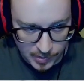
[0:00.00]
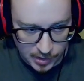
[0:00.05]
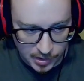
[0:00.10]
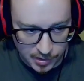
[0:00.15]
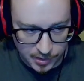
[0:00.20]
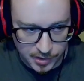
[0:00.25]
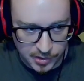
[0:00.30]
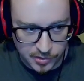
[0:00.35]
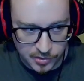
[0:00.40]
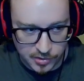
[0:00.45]

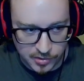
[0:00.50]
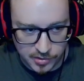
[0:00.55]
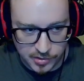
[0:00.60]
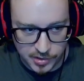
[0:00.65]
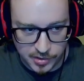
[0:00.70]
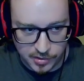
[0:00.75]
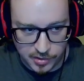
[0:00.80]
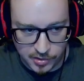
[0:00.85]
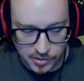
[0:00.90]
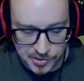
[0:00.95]
He could
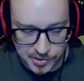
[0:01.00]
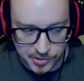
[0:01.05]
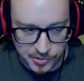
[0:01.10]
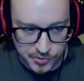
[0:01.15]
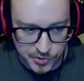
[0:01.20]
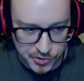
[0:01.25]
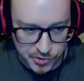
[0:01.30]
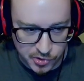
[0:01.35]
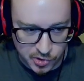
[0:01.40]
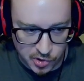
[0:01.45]
also
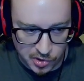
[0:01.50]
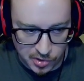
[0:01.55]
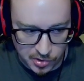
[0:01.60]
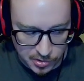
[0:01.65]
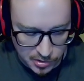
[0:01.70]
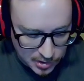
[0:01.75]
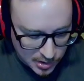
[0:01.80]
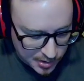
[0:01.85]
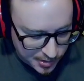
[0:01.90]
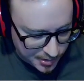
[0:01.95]
just call a
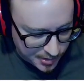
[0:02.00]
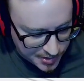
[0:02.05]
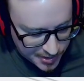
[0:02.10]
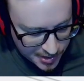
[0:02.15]
lot of the time